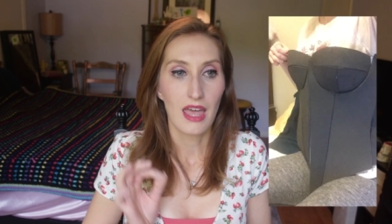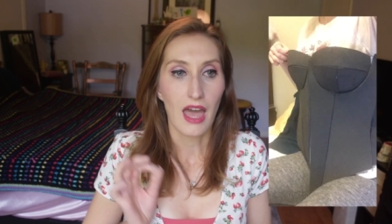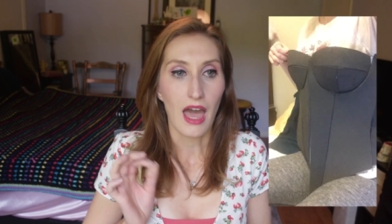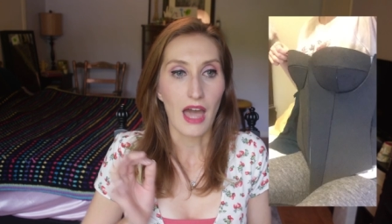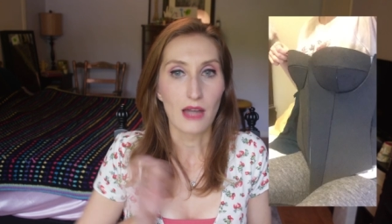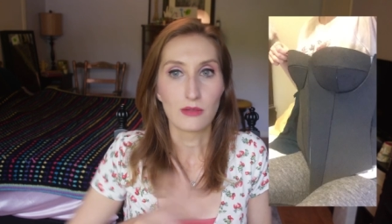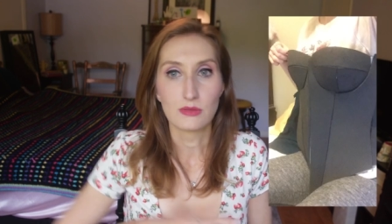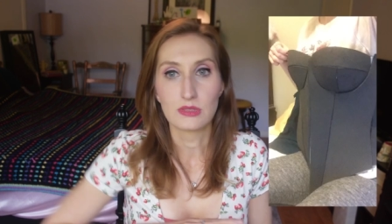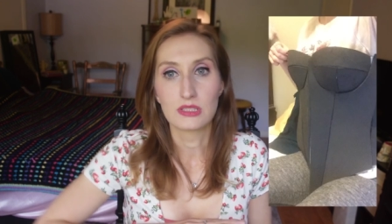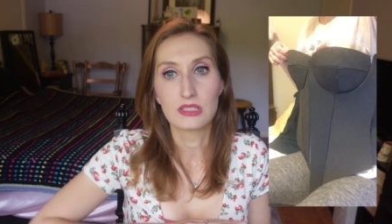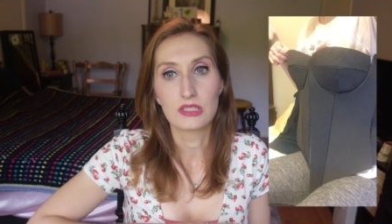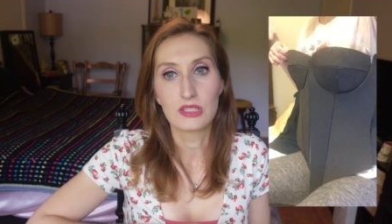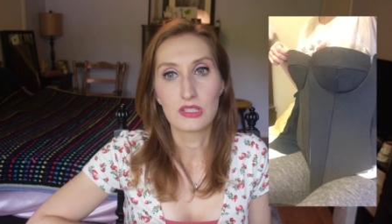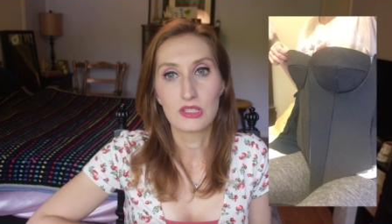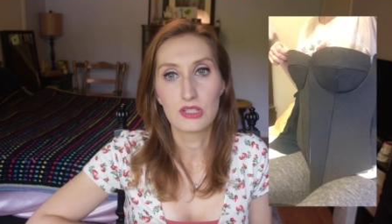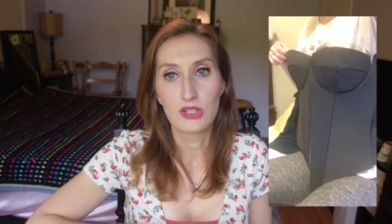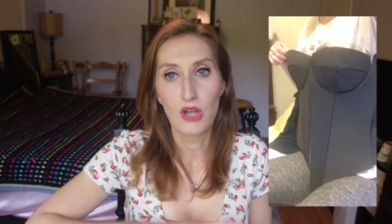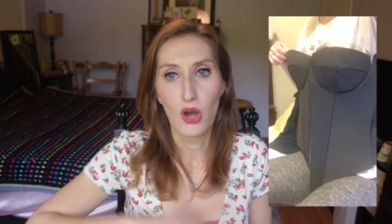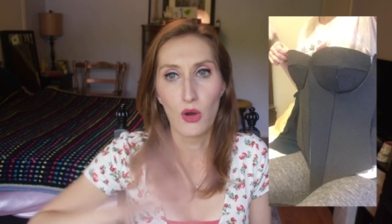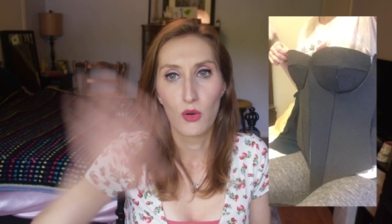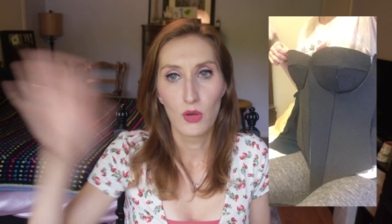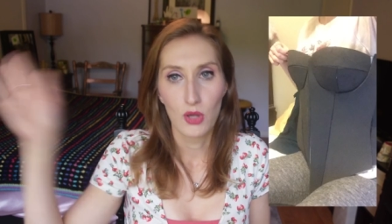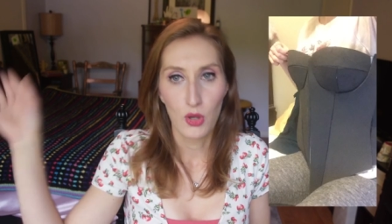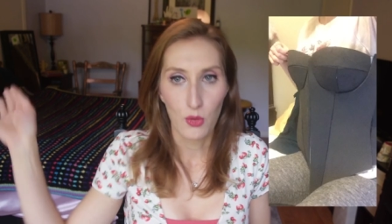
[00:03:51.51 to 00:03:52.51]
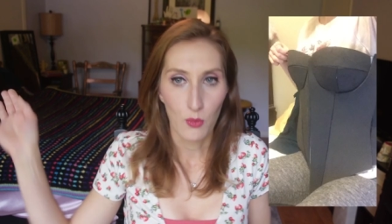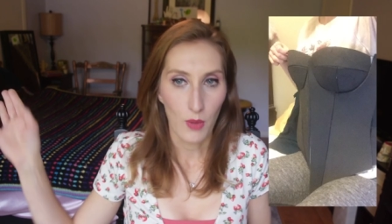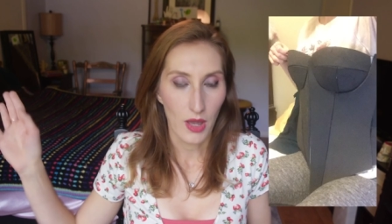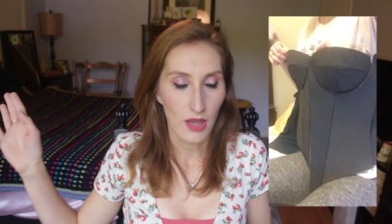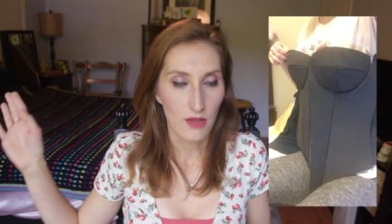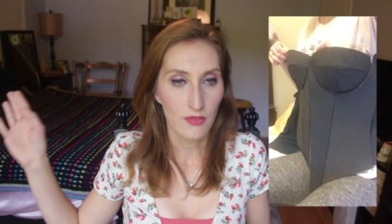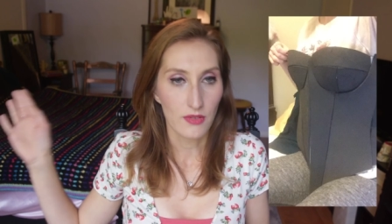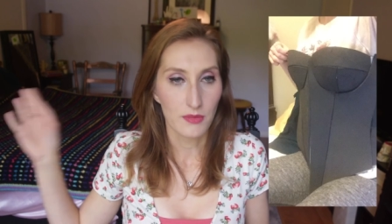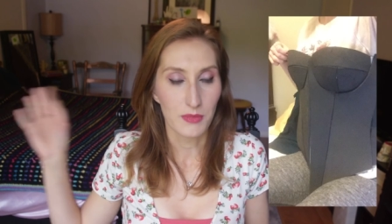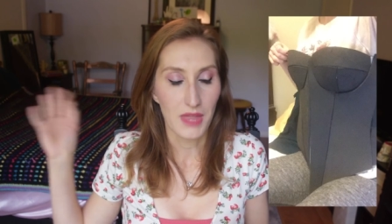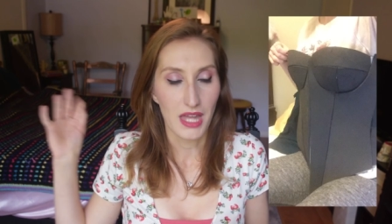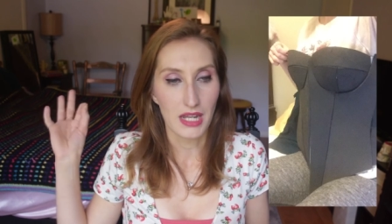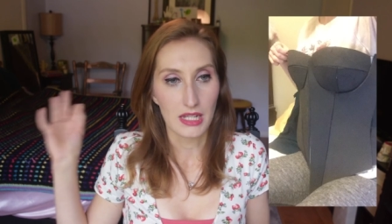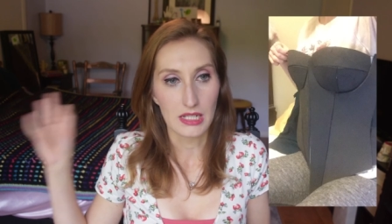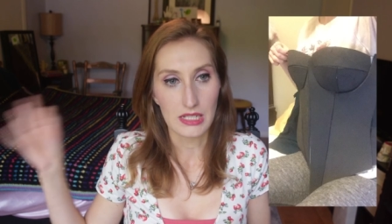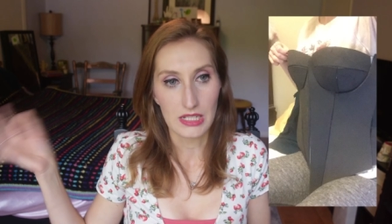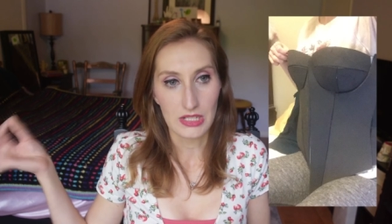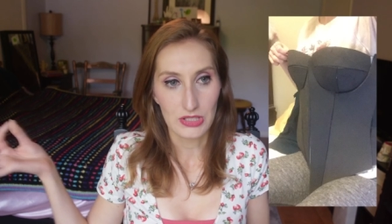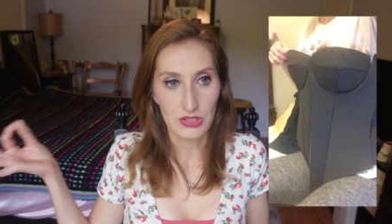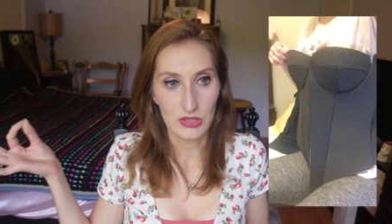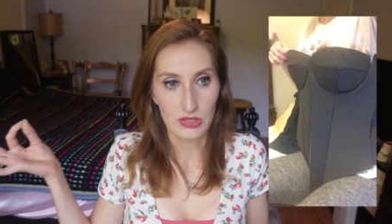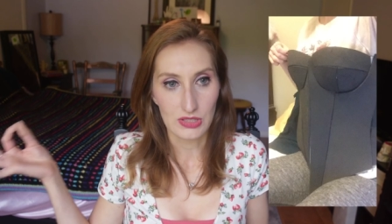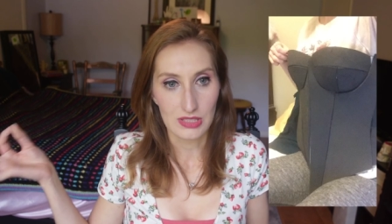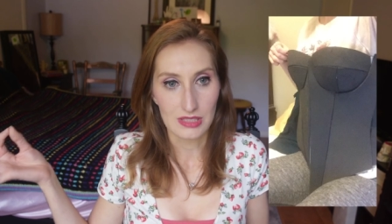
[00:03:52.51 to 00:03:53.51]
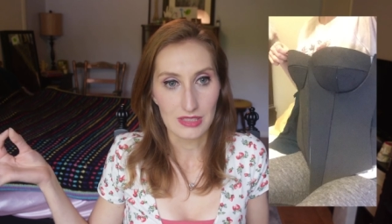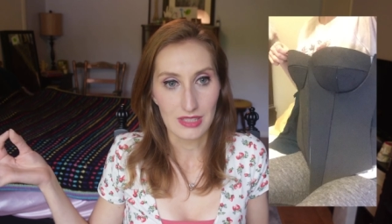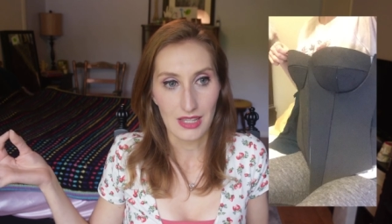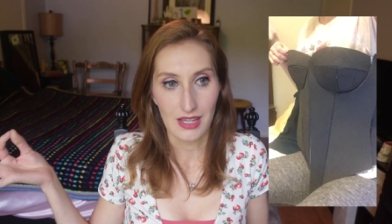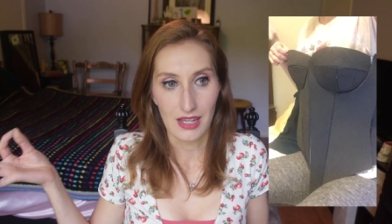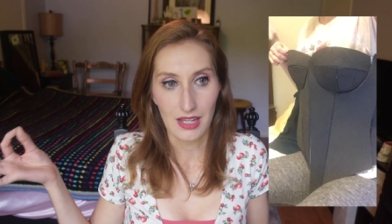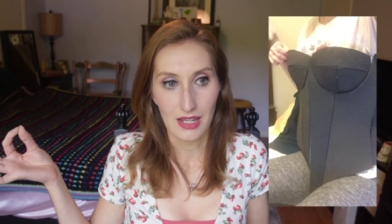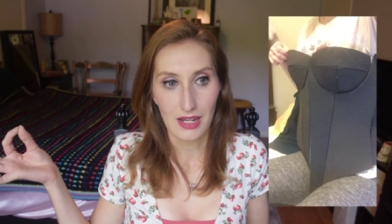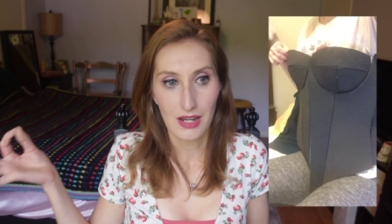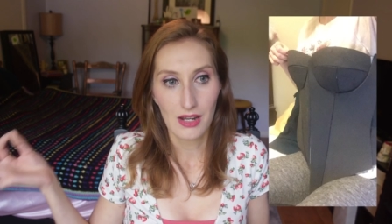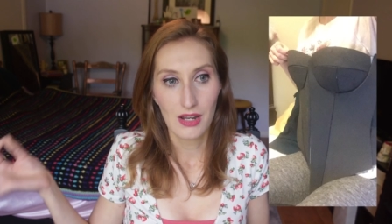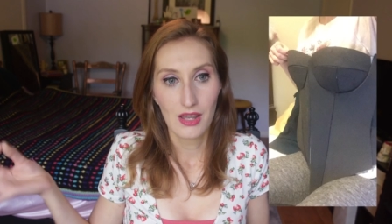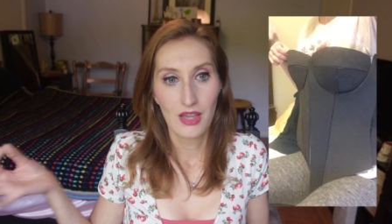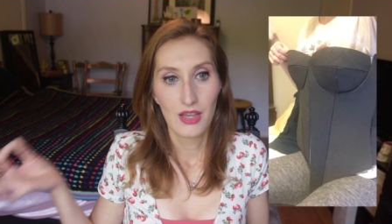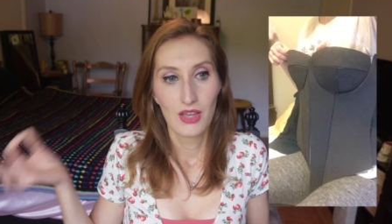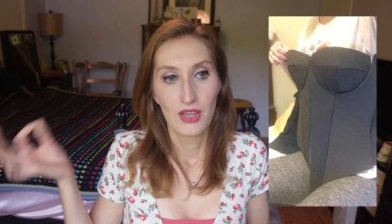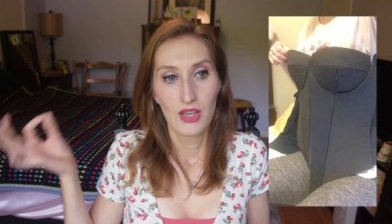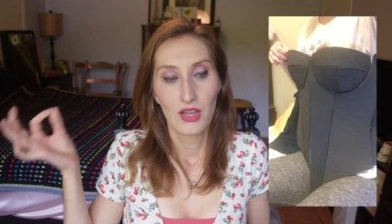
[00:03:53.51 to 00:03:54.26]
I was going away from that initial design.